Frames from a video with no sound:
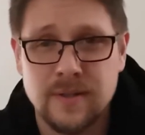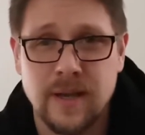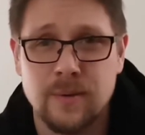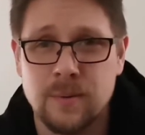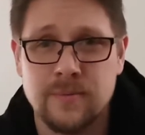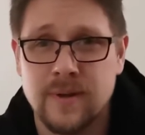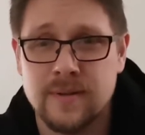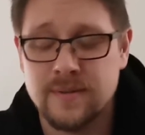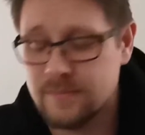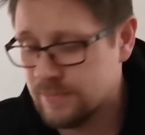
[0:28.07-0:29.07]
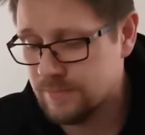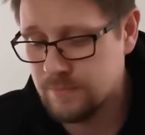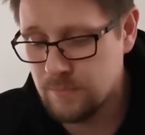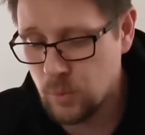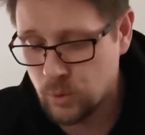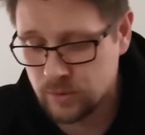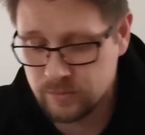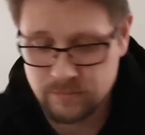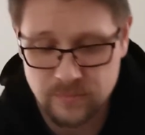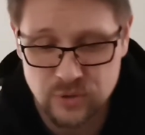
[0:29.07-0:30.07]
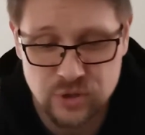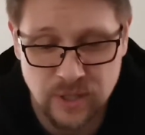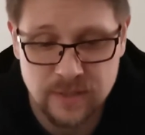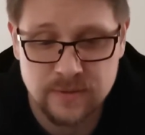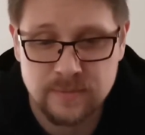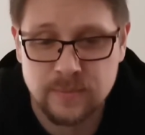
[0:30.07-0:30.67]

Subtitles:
Anyway, we've had more shite